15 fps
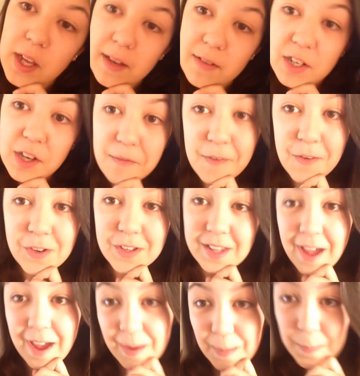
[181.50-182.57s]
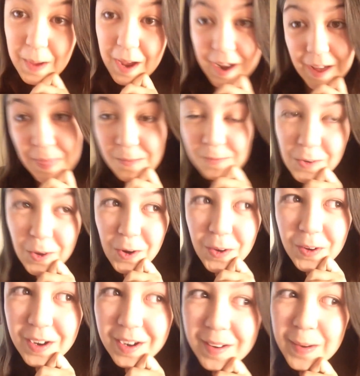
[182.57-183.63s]
if she feels like being in the
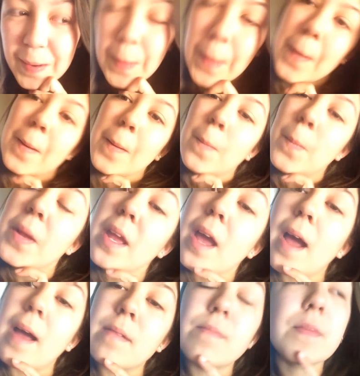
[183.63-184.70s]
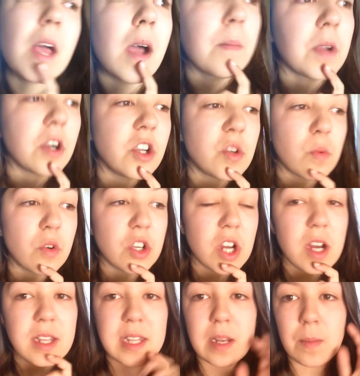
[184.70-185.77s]
vlog. But yeah, I'm going to walk to
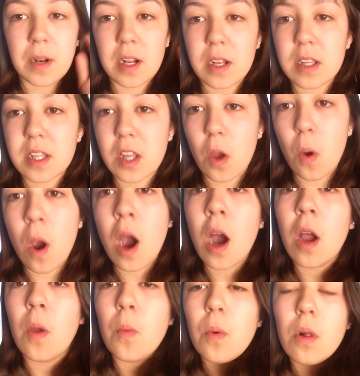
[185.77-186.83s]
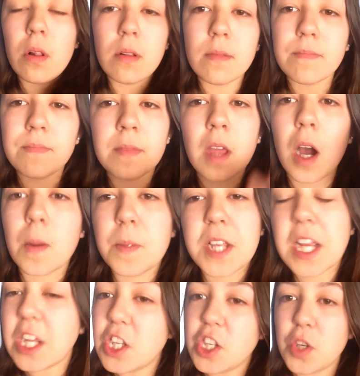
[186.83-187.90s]
hers in a minute, so I will
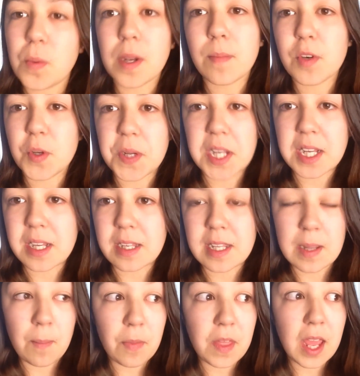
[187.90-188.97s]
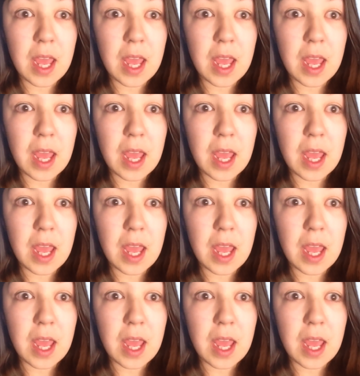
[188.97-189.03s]
update you when I'm doing something